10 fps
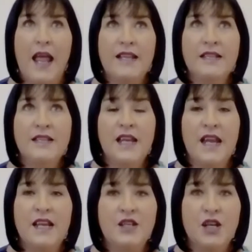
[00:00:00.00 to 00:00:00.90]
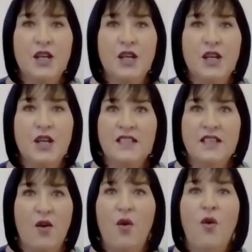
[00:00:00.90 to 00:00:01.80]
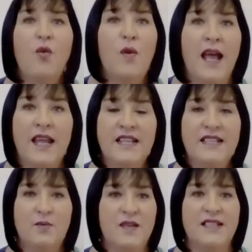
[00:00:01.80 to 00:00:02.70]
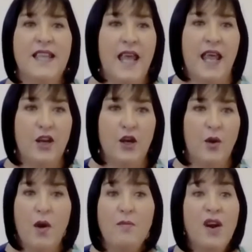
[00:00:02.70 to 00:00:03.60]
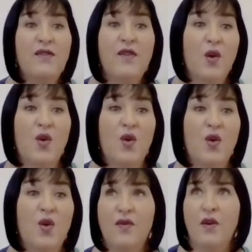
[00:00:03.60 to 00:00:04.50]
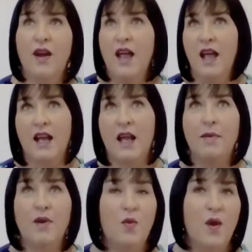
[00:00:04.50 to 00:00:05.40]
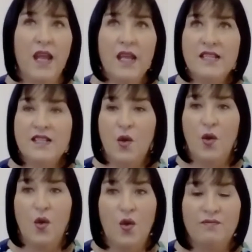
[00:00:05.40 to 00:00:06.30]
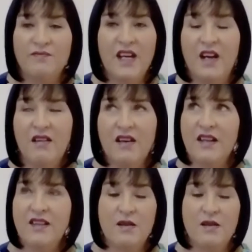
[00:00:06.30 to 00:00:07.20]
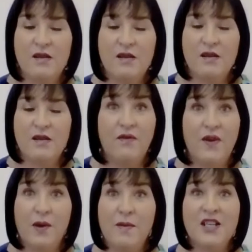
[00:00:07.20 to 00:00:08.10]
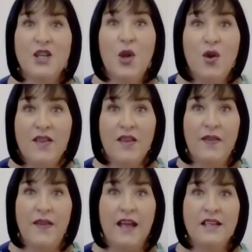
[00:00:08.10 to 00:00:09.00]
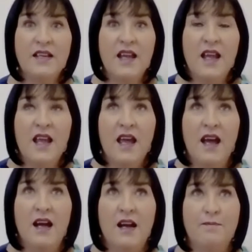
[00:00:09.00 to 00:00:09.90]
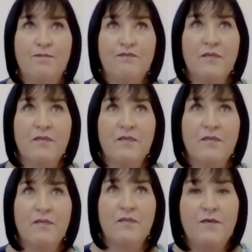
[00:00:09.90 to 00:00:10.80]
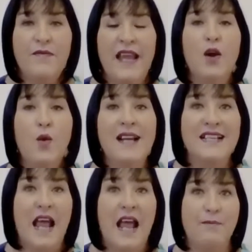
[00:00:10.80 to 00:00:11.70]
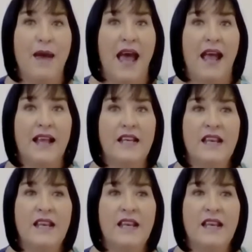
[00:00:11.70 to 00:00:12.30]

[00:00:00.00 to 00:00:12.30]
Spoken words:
And it just always was there. You know, I might have felt good for a couple of weeks, or, you know, I don't think it was ever very much longer than that. But it always came back.